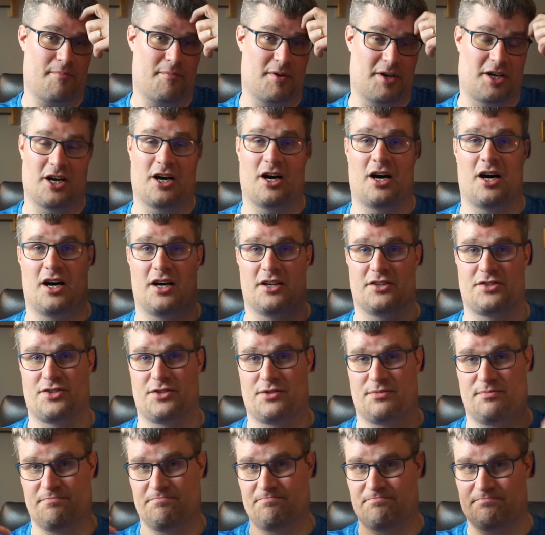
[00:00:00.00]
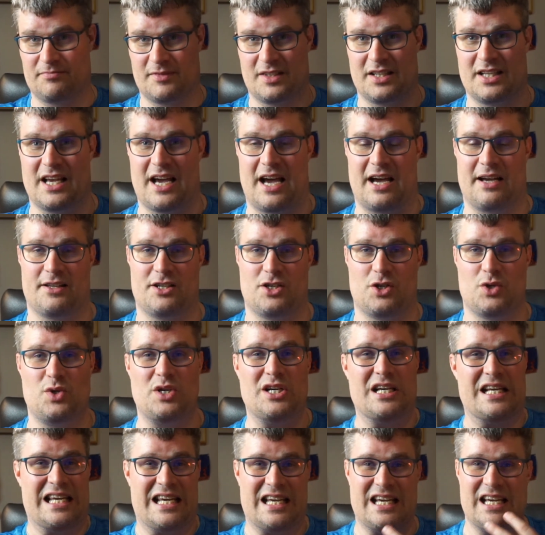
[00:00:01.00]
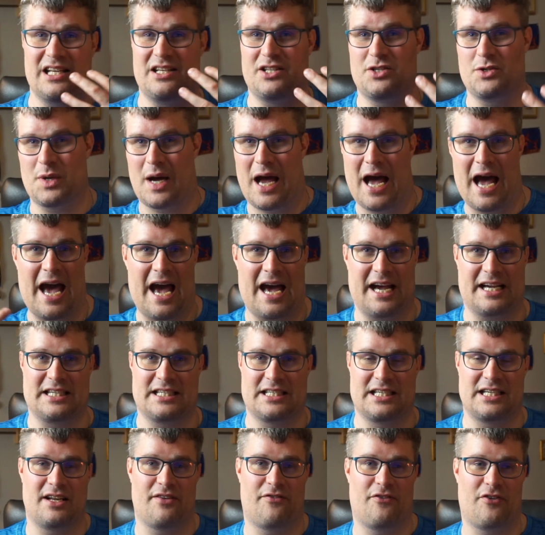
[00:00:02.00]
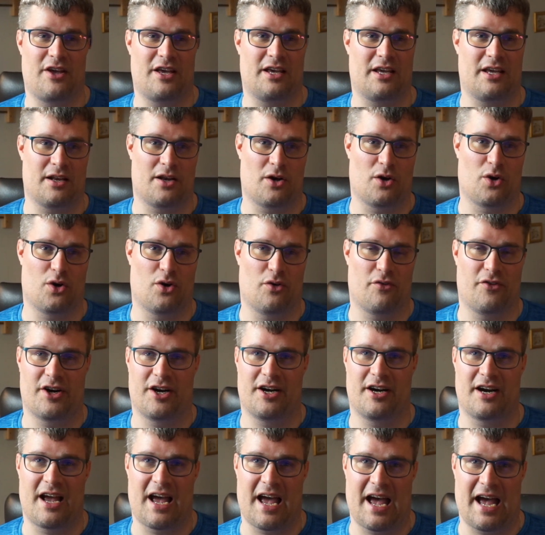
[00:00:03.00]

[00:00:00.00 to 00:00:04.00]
because, yeah, you need to actually think it over